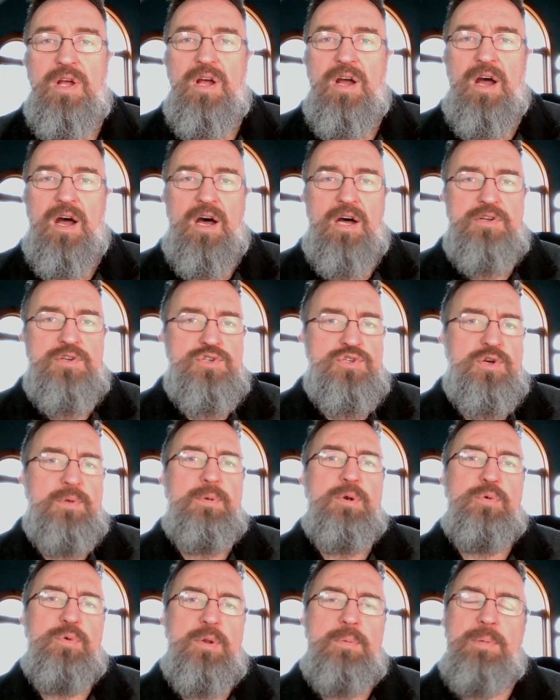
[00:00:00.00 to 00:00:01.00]
Uh,
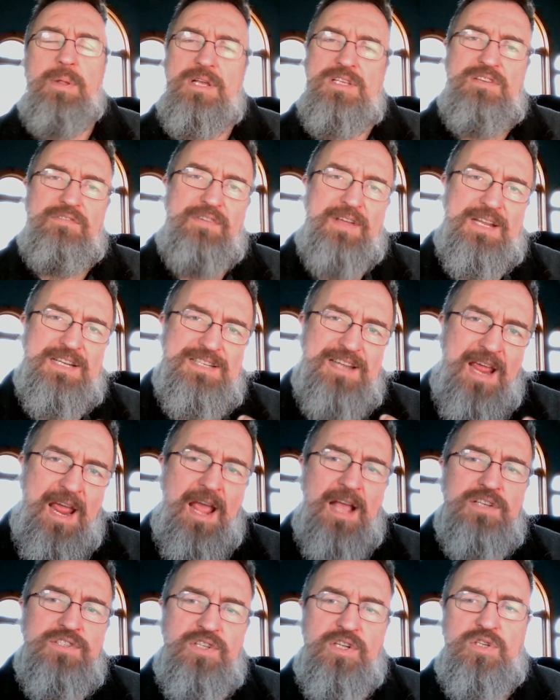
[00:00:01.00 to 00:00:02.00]
distributed replay is a
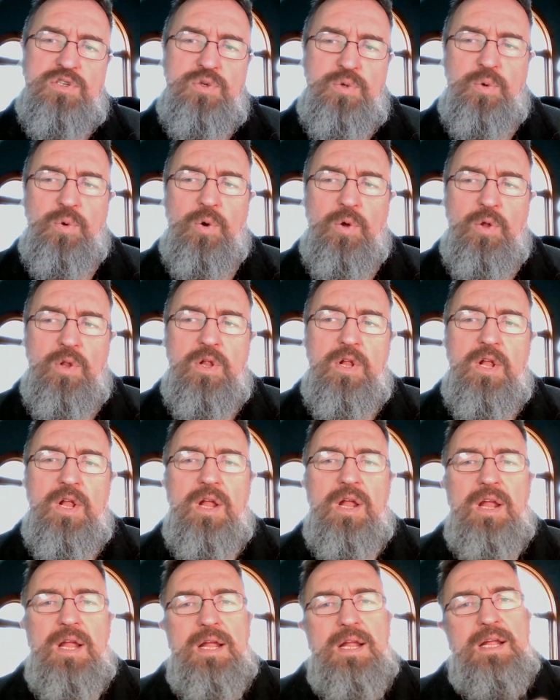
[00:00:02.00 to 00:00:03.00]
fantastic tool.
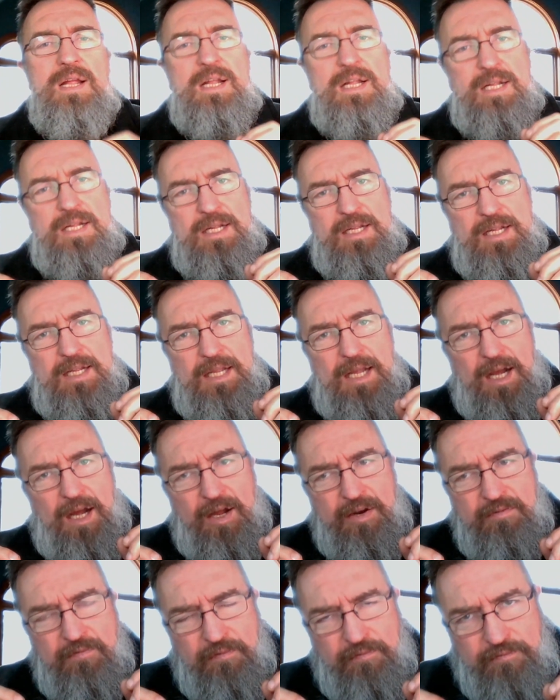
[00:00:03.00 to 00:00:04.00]

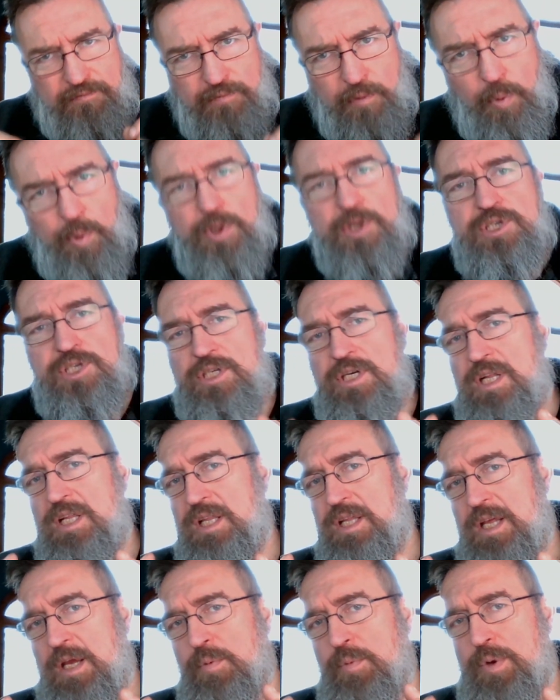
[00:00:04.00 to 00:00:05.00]

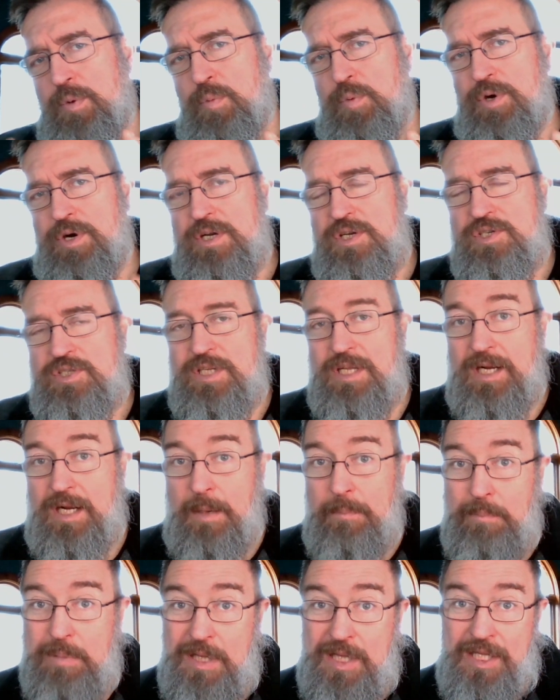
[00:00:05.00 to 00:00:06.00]
Unfortunately, when we're just in a
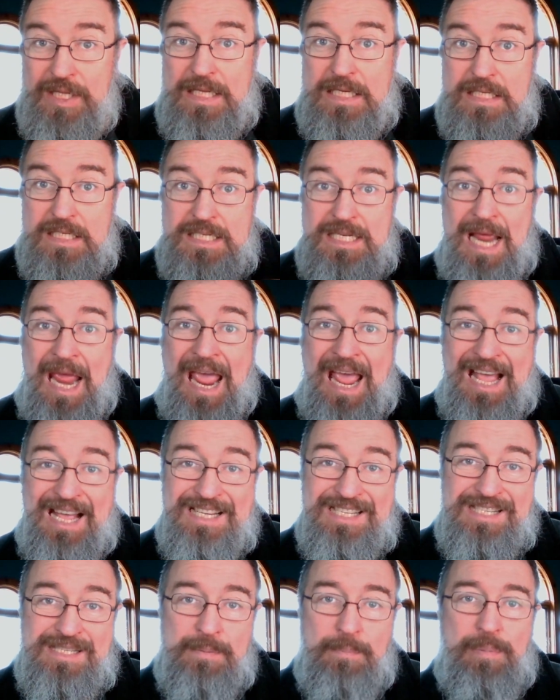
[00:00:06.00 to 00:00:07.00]
complete
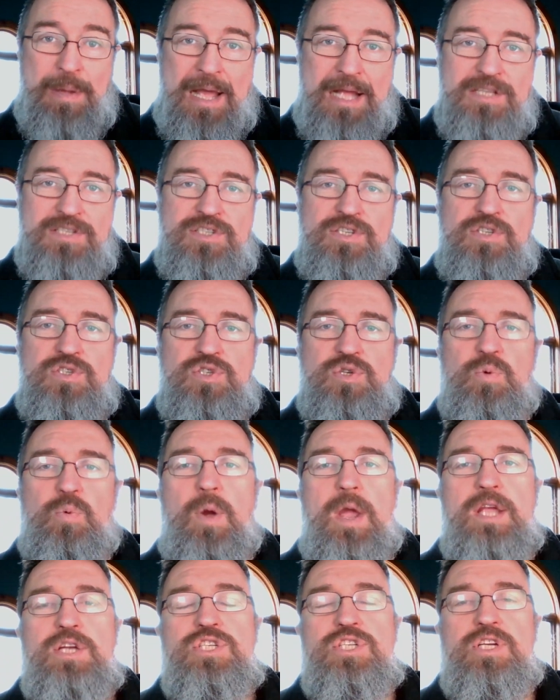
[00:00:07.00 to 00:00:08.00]
test bed
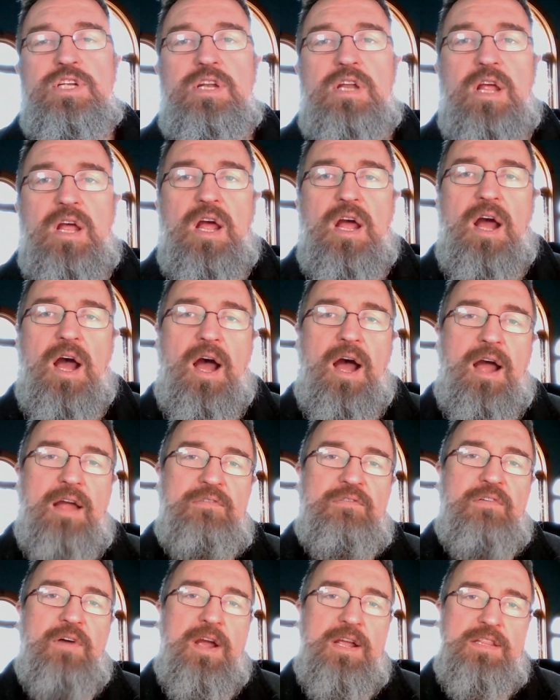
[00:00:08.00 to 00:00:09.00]
situation, I
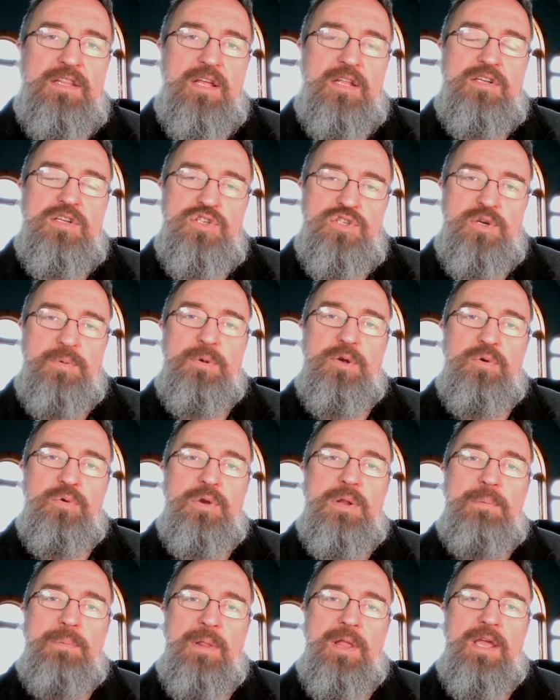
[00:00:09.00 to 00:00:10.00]
find that distributed
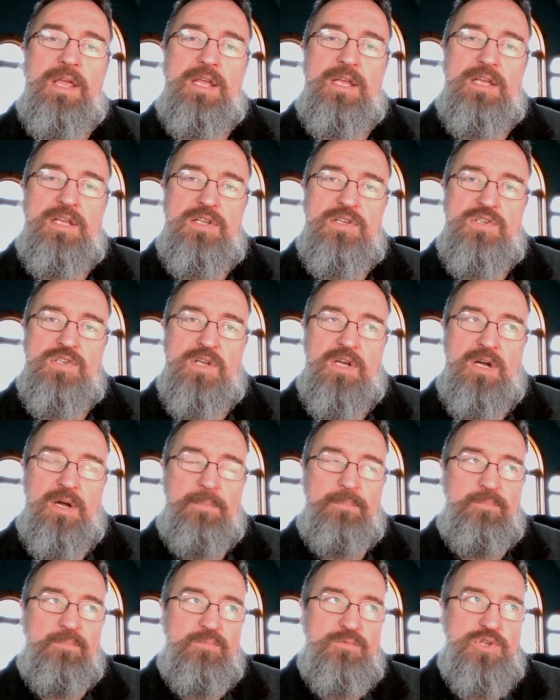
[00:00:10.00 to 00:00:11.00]
replay is
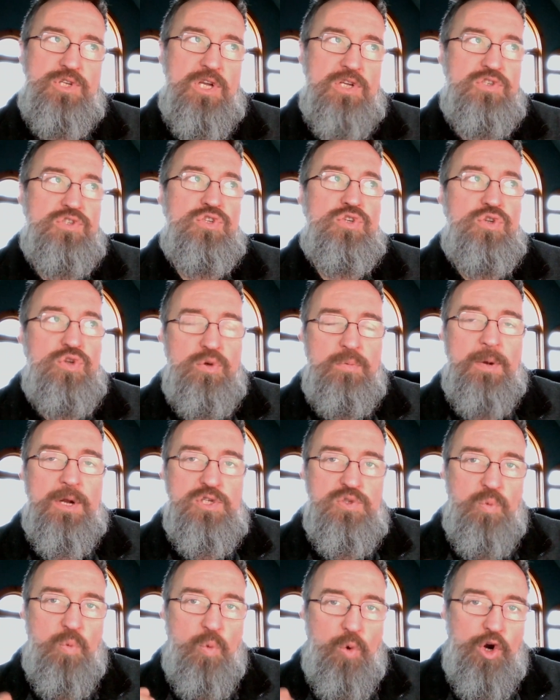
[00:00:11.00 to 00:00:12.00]
um, just too
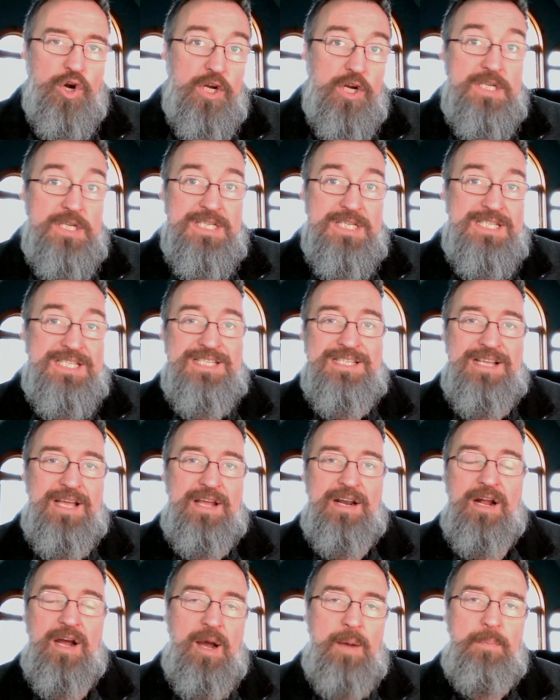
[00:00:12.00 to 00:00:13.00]
much work to
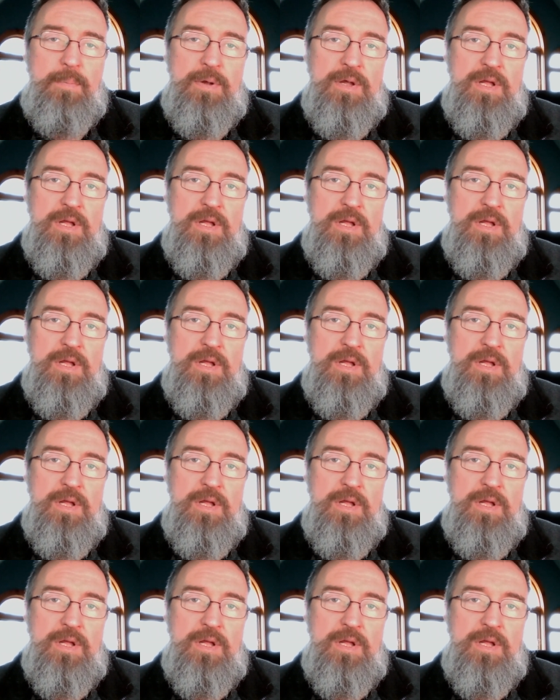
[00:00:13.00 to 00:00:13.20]
set up.